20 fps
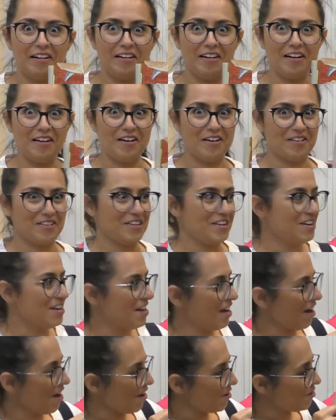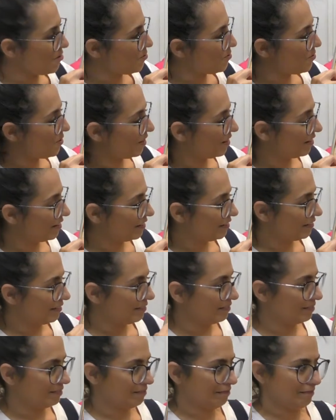Oh no!
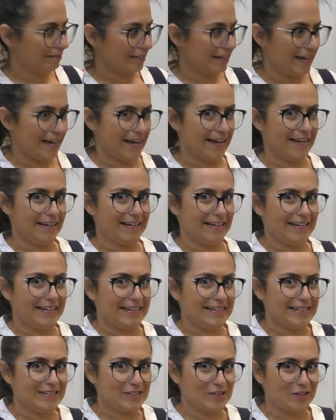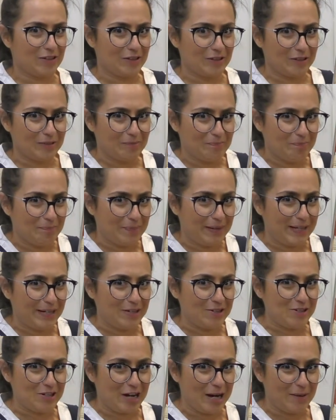And he's got big
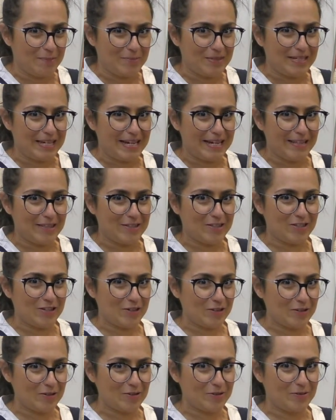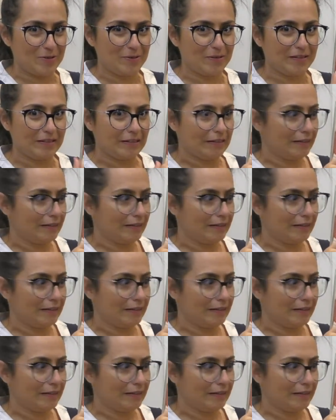sharp teeth too.